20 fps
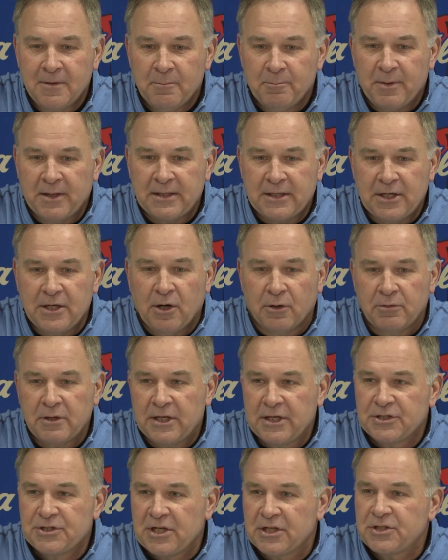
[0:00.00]
But,
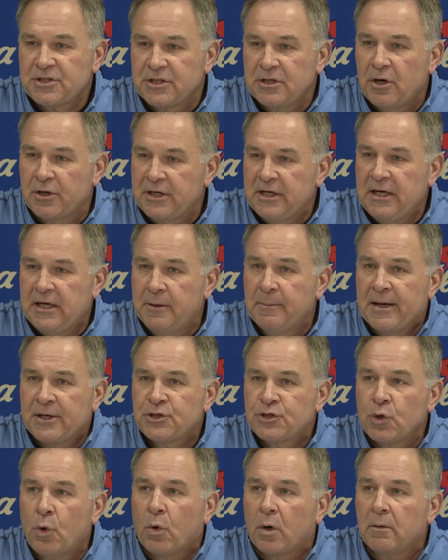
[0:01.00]
it's just, you need to make
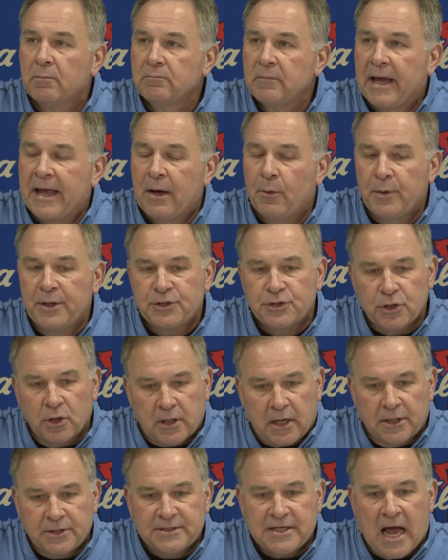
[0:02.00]
sure. And we
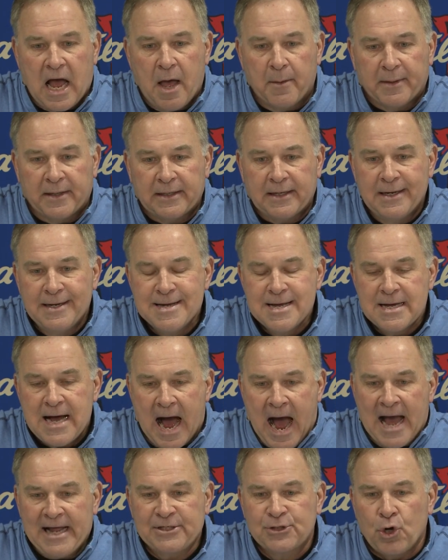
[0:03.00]
took our time. And
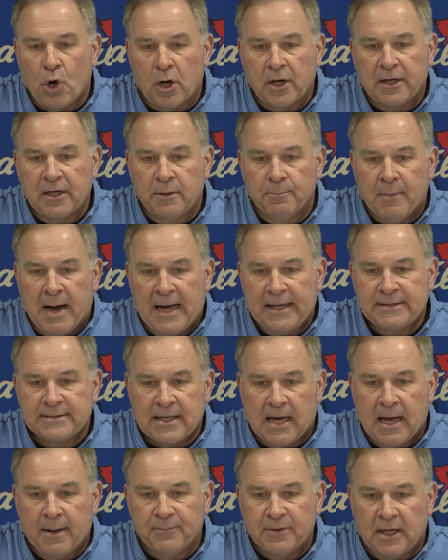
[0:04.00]
I targeted my
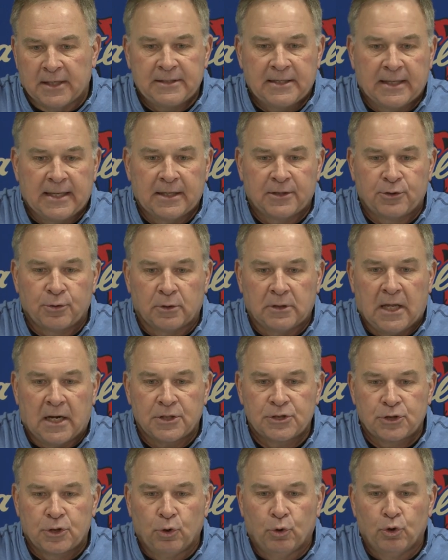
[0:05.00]
time not to get to a lot
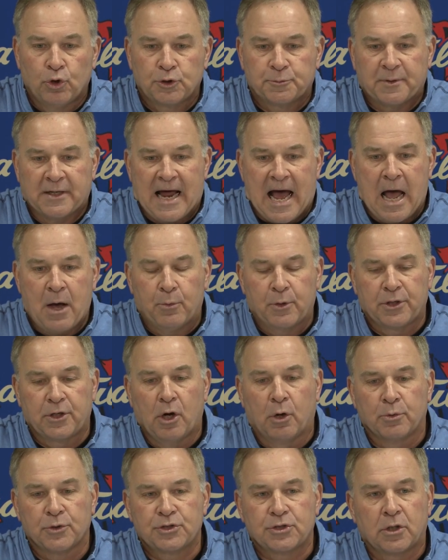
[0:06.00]
of schools, but I would
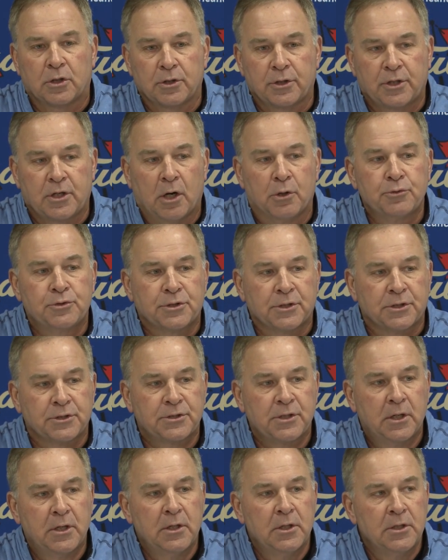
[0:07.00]
go with certain
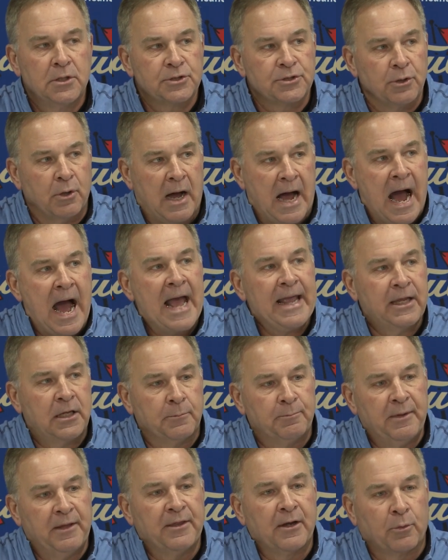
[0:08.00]
coaches so I
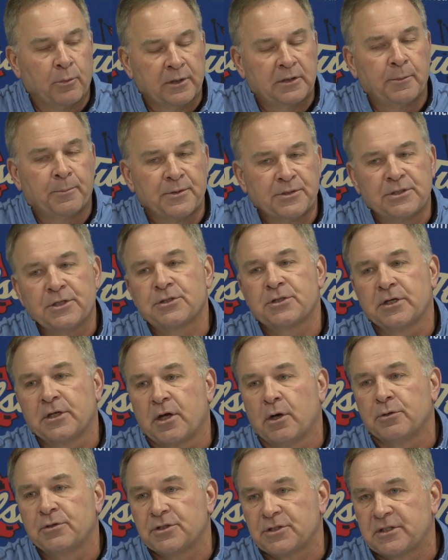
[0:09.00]
could be there with the position
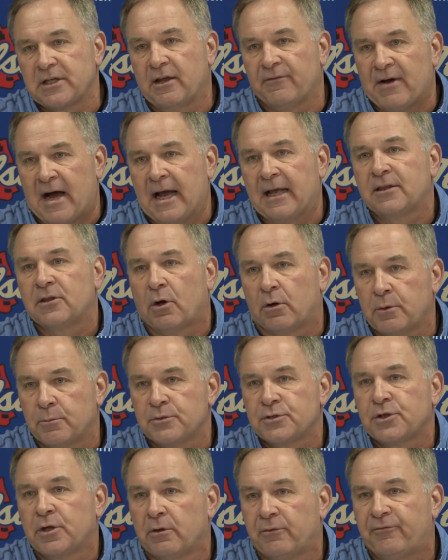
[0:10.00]
coach to see if I thought it
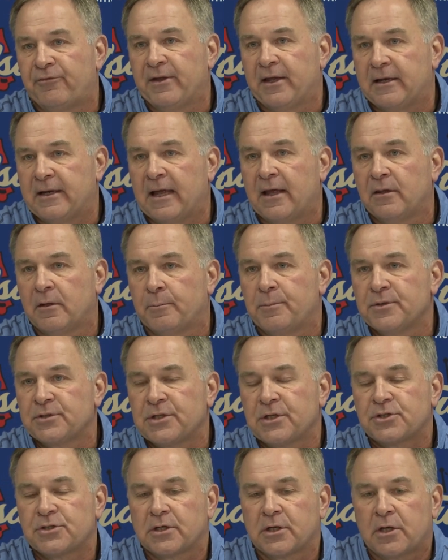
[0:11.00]
was a good fit and the
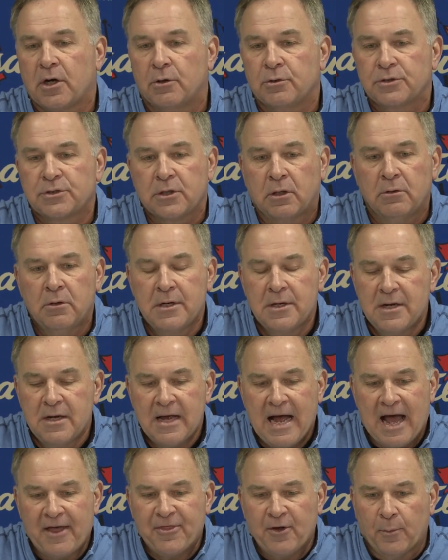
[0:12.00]
position coach. So
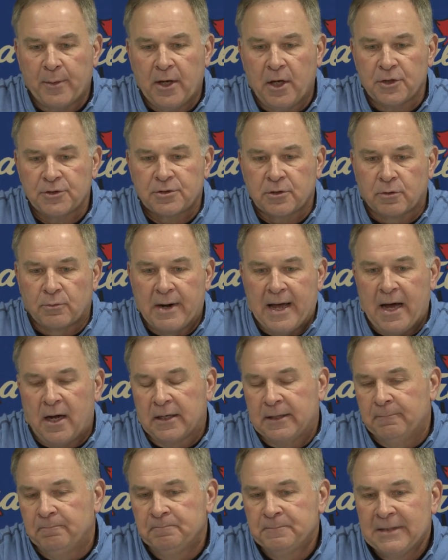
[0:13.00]
I thought we hustled
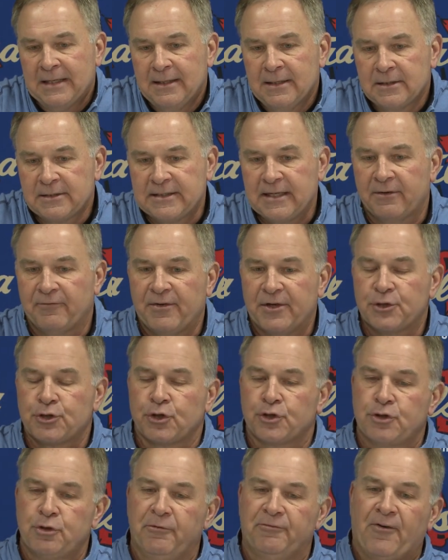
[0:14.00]
around and didn't
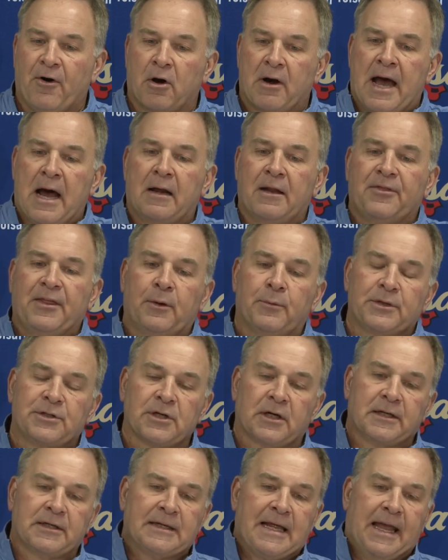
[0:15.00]
venture too far out. I think we
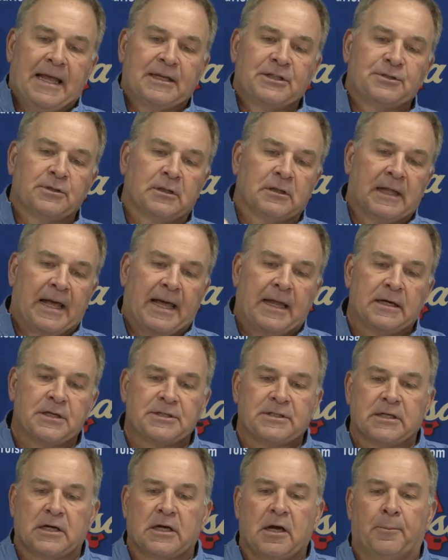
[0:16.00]
took a day into Atlanta to
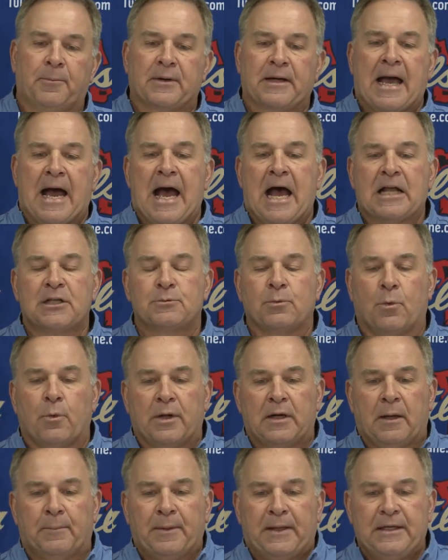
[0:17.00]
see a couple guys. We
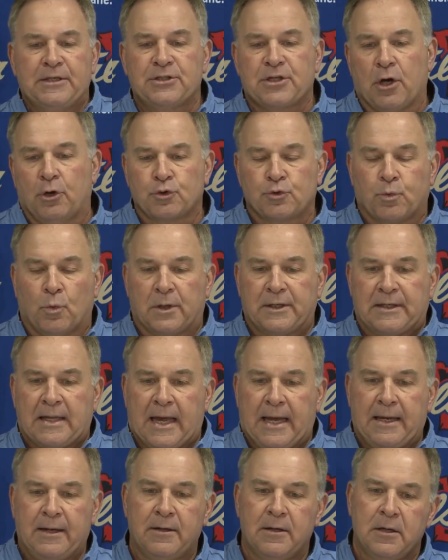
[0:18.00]
went up East Coast one
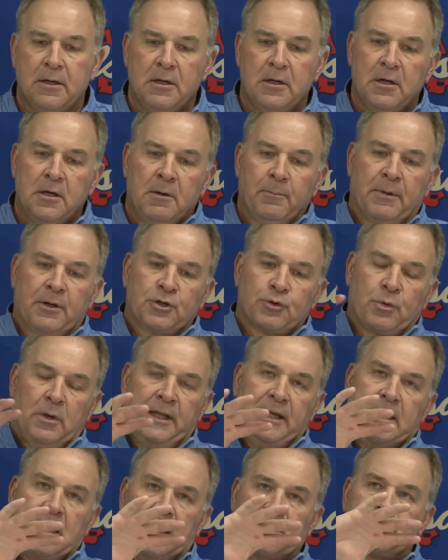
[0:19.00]
day. But it's
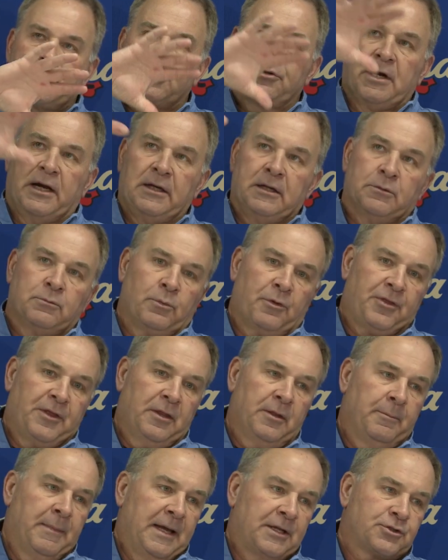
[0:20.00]
really concentrating
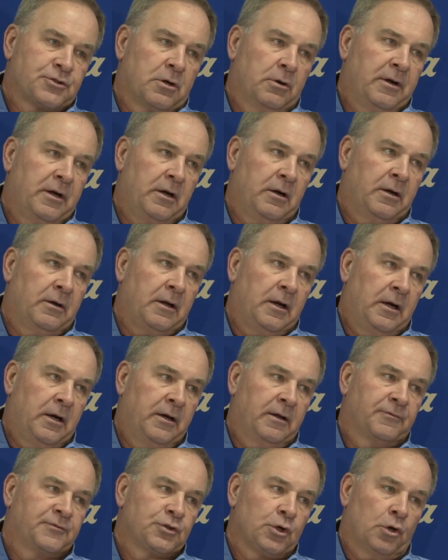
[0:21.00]
within the metro here
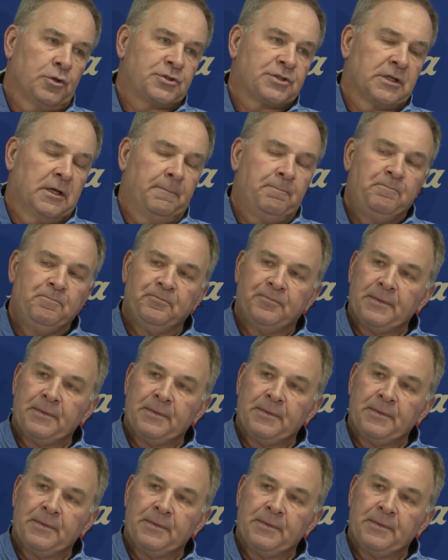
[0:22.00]
area of Tulsa.